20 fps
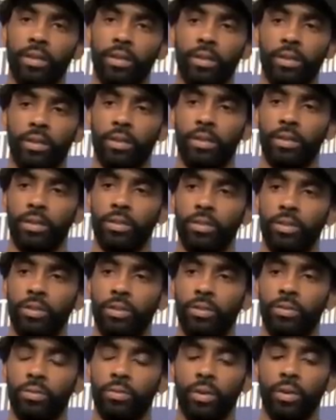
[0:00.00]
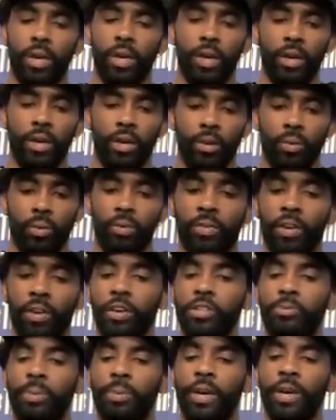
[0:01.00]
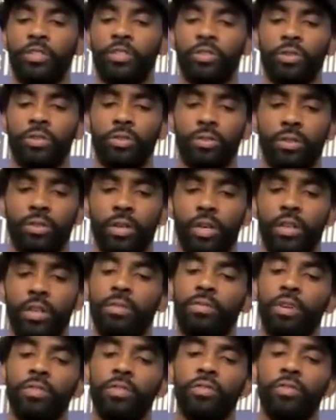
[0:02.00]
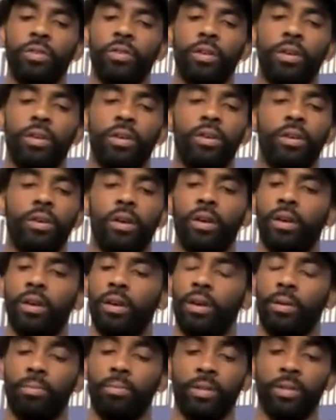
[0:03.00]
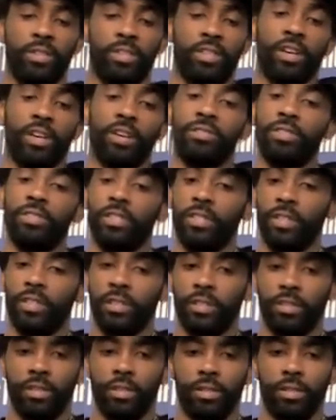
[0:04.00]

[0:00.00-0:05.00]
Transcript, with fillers: Uh, you know, we're very special individually, uh, but the selflessness,